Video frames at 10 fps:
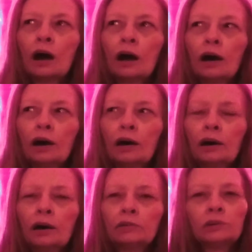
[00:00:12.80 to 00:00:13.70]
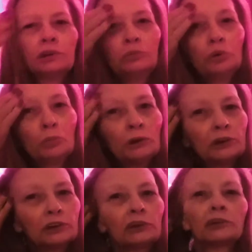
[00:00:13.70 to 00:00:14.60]
Uh, you won't be
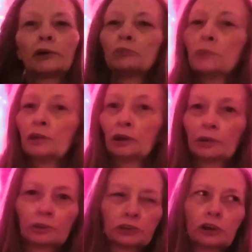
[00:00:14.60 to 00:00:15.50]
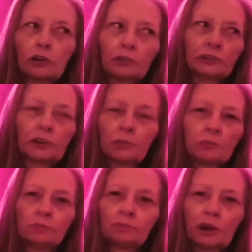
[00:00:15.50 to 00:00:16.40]
seeing like me like this all the time.
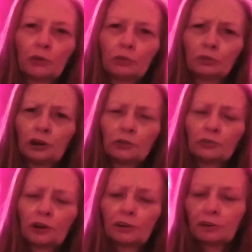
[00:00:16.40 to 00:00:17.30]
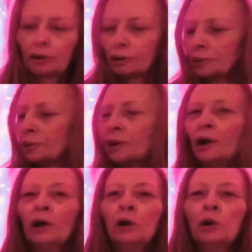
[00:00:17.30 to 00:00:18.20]
No, no, not at all.
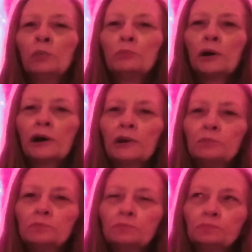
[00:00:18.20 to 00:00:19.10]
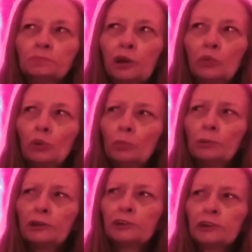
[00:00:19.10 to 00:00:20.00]
But you will be
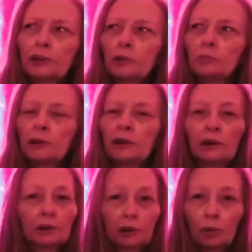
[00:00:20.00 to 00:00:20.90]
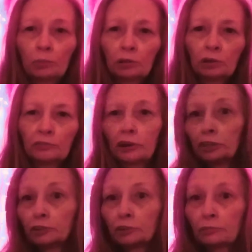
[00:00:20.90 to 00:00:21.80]
seeing me in a couple of
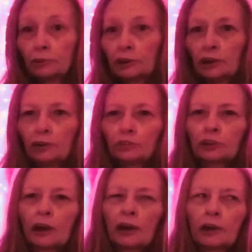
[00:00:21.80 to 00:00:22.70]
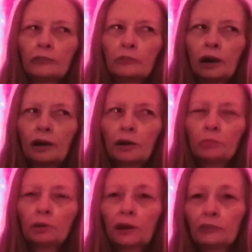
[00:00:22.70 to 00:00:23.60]
other videos I have uh,
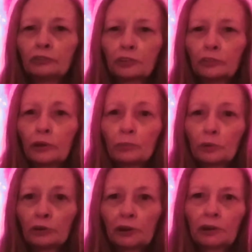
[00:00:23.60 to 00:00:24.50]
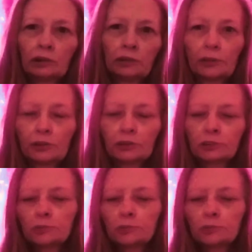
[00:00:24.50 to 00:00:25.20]
planned for February like this.